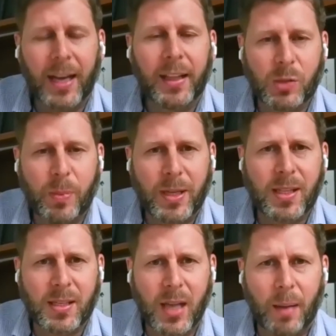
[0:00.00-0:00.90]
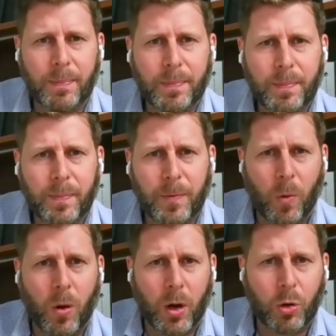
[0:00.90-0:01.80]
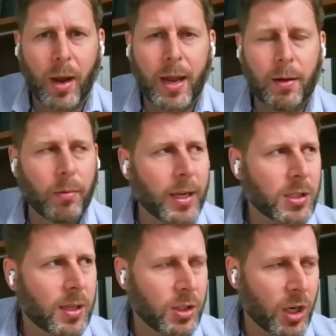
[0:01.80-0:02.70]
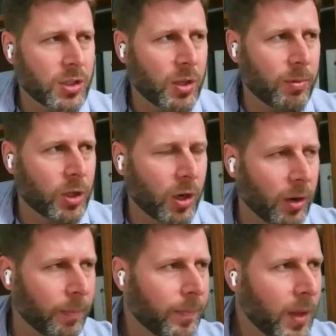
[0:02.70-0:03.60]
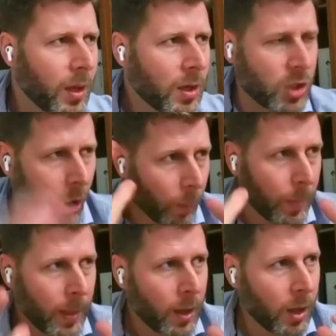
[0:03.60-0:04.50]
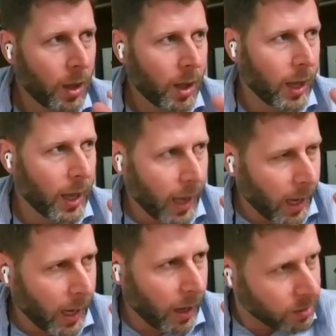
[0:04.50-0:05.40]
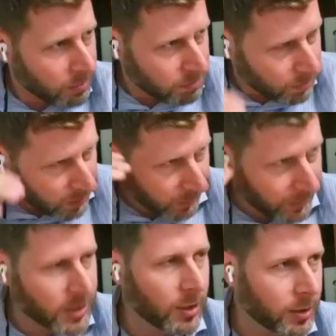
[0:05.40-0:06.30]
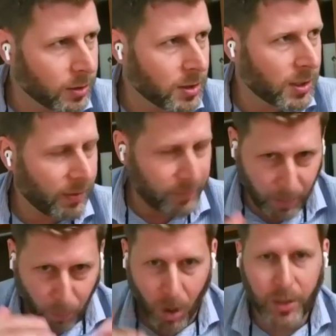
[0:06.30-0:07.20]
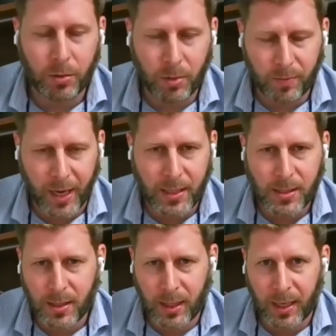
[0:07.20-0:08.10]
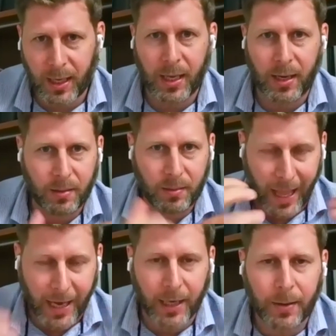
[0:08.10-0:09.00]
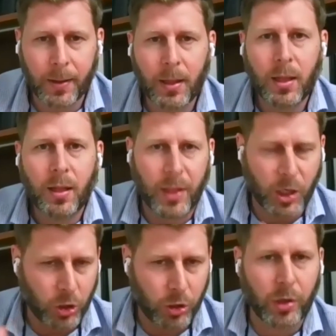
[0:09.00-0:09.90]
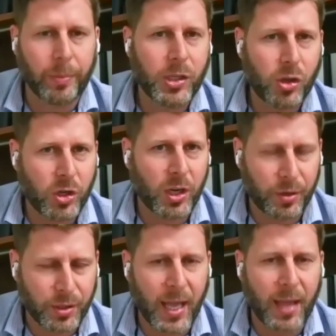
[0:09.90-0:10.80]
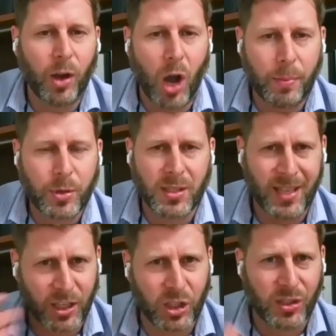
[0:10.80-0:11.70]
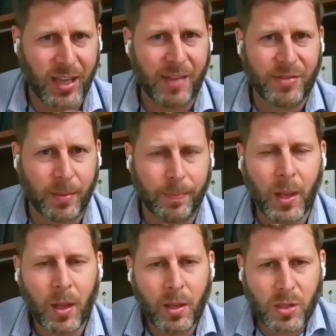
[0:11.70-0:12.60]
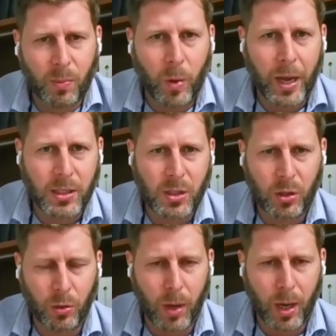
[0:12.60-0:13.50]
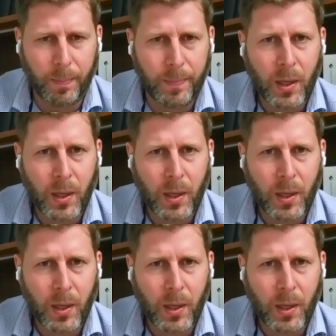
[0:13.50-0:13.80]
this business up for a great risk adjusted return. So the listeners, if they want to invest in lending, they should do their research and understand the options. And I just gave some ways to